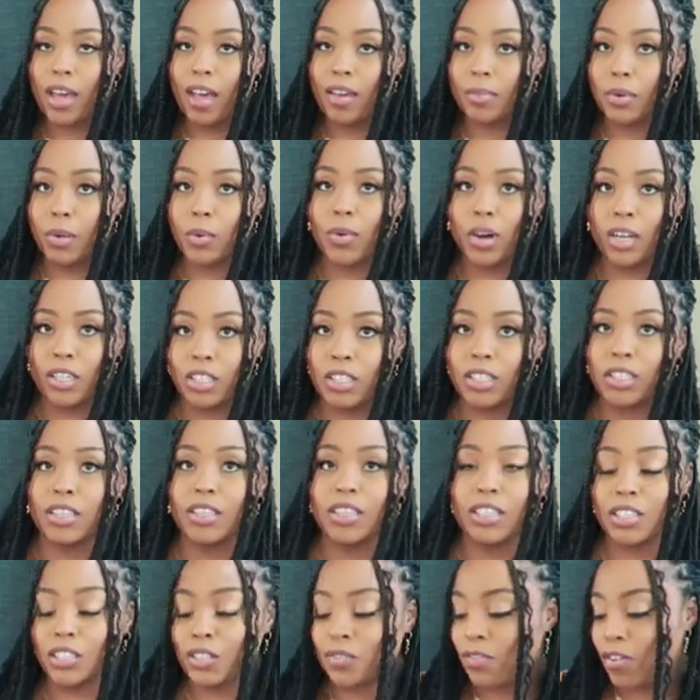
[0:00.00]
have been watching
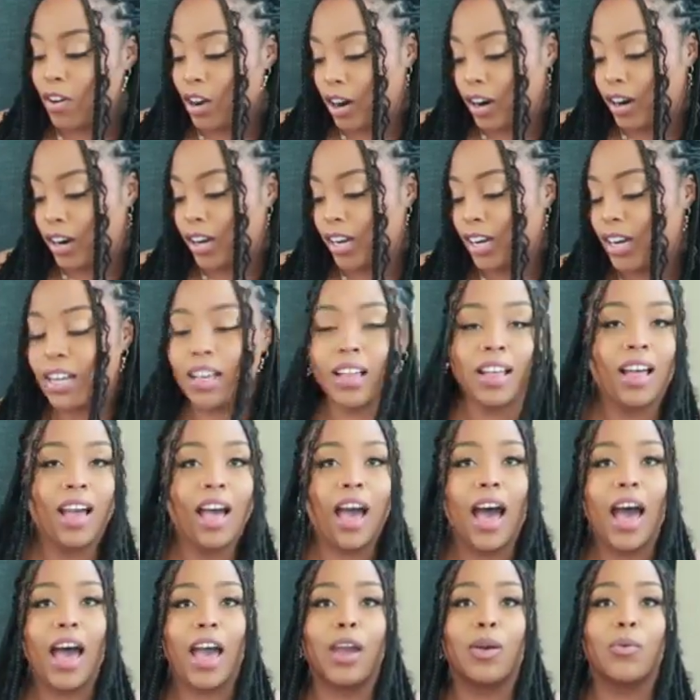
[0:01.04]
this far,
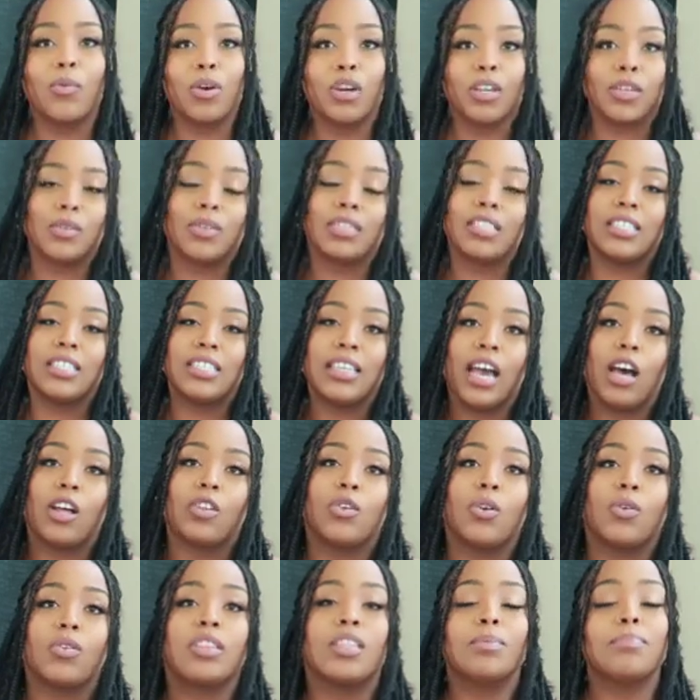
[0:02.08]
I want you to
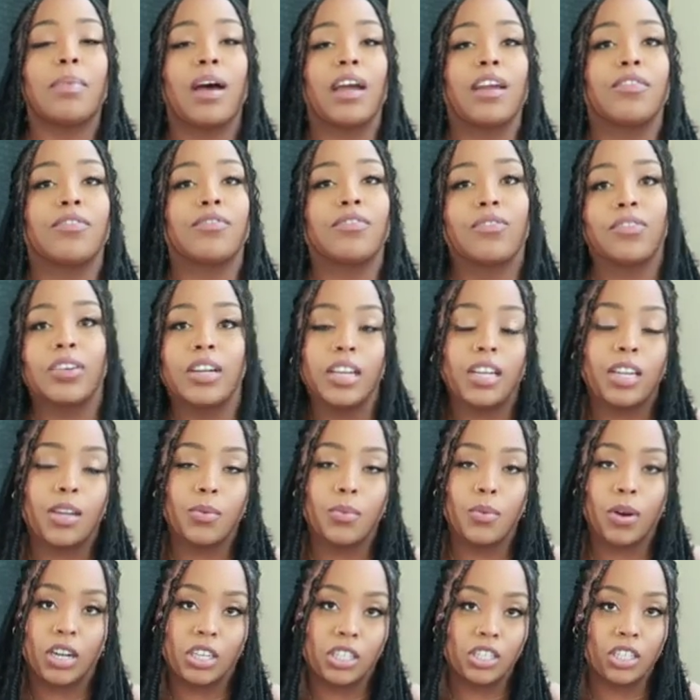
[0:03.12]
download my free
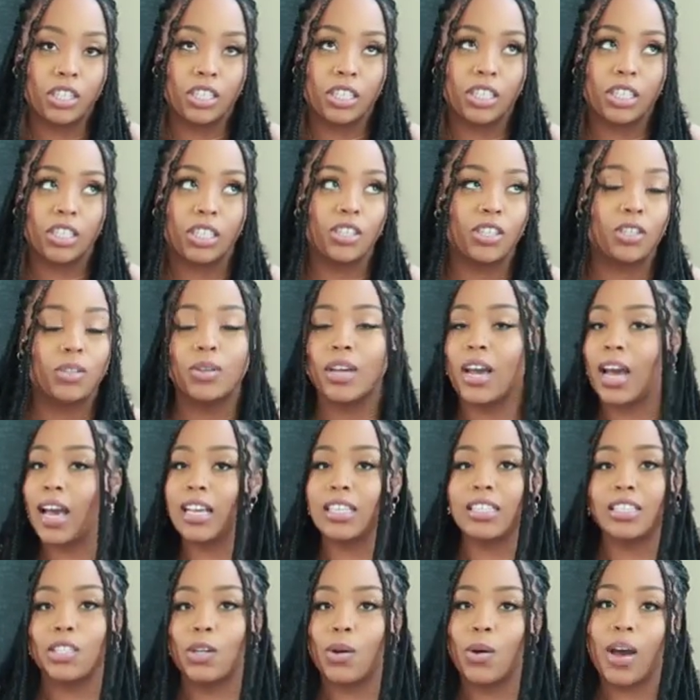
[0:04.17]
worksheet. You
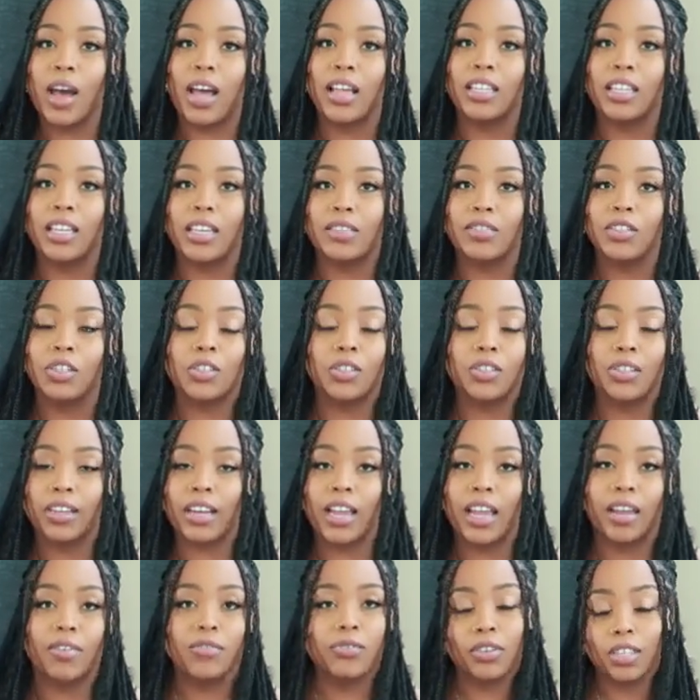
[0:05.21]
guys know I love to
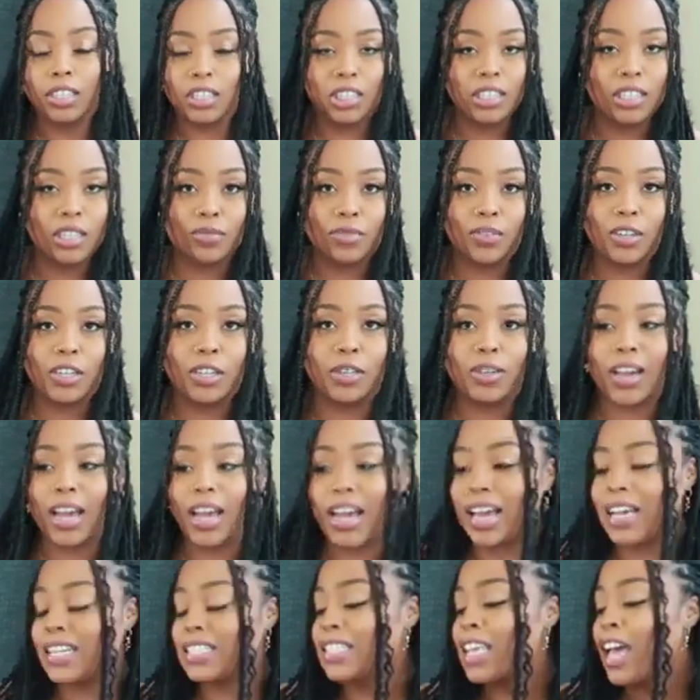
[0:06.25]
create free shit for you
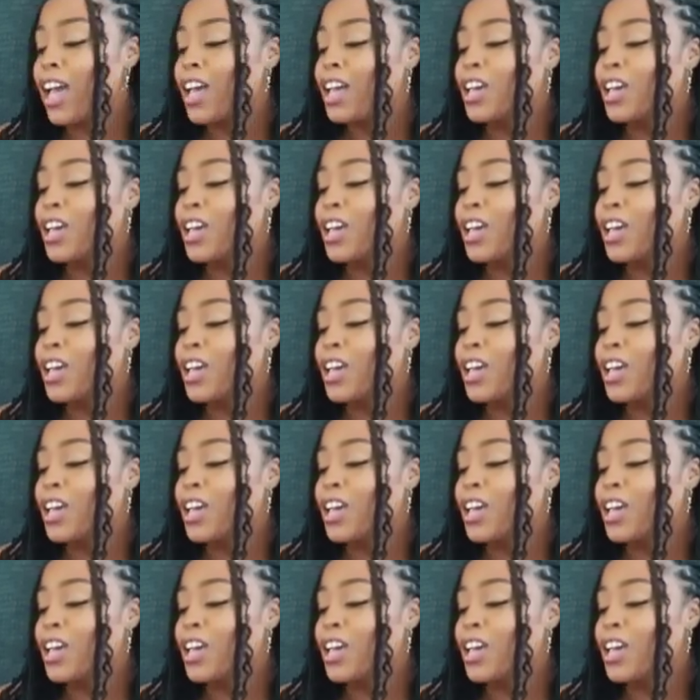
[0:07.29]
guys.